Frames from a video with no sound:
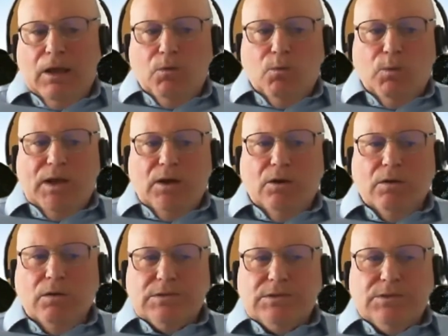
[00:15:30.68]
We
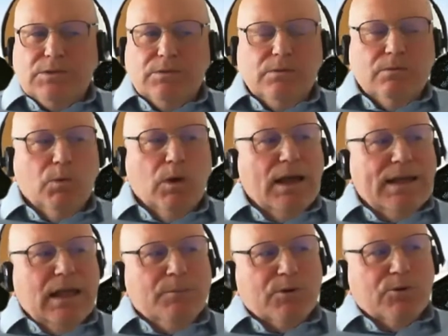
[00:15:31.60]
are to, well, I
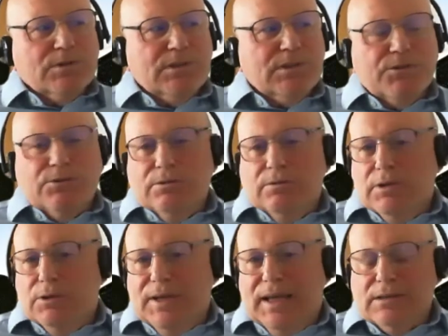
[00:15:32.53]
came across it through
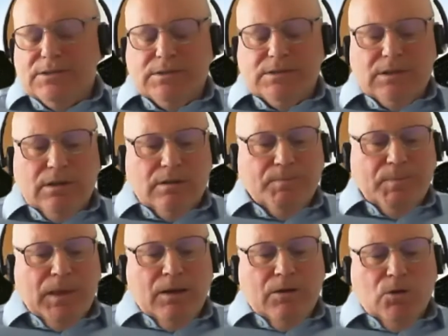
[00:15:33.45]
Louis Althusser,
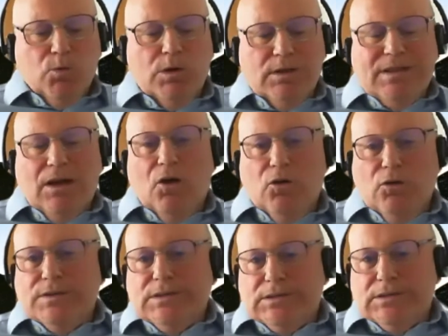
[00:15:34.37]
the word
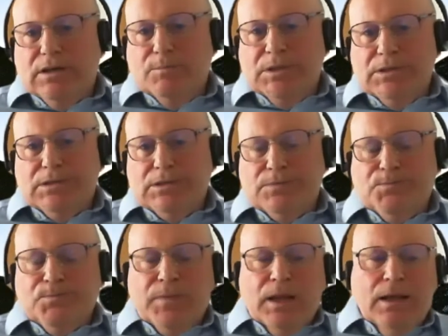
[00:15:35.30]
overdetermined.
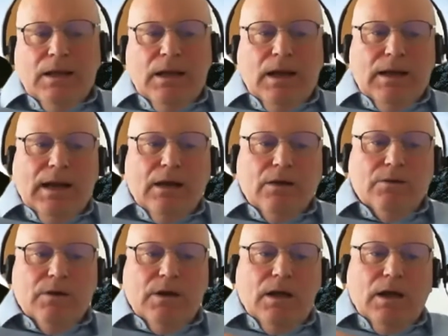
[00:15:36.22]
Now,
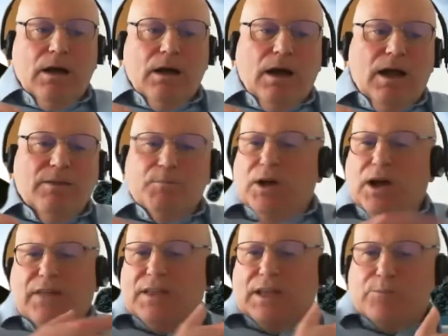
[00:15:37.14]
uh, I,
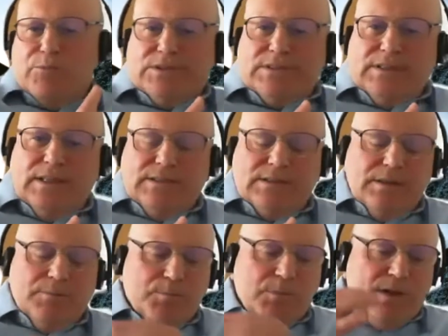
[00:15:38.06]
I think it precedes
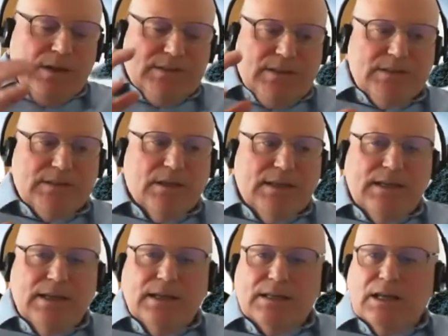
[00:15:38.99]
him, but it's this
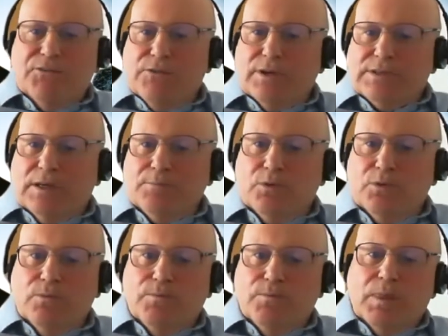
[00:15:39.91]
idea that, for
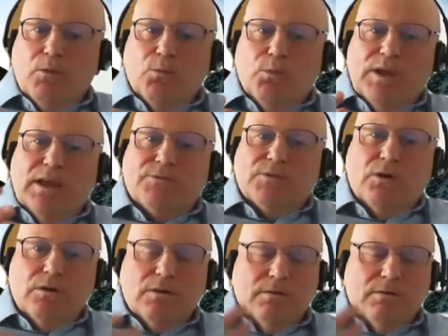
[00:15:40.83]
example, we have
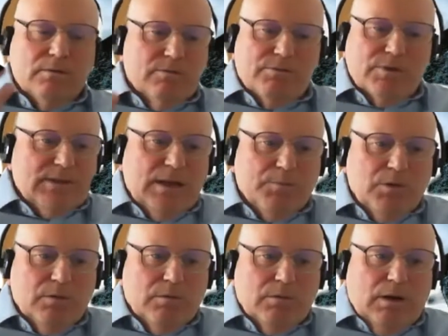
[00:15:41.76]
got, for
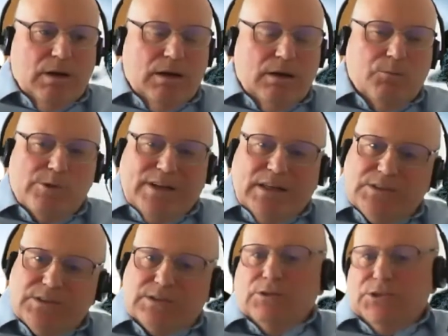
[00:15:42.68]
example, uh, we're in a
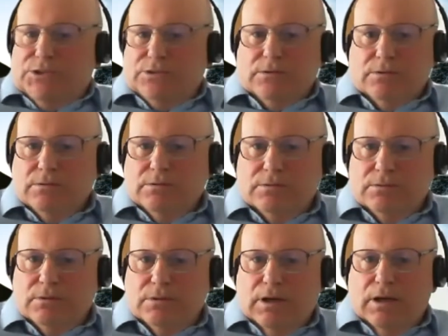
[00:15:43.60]
social
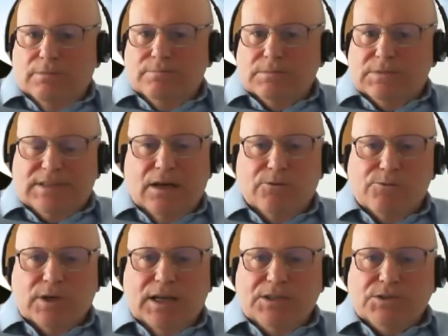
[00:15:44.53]
um, set of
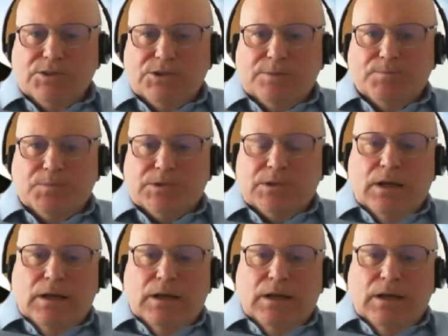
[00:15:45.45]
relationships.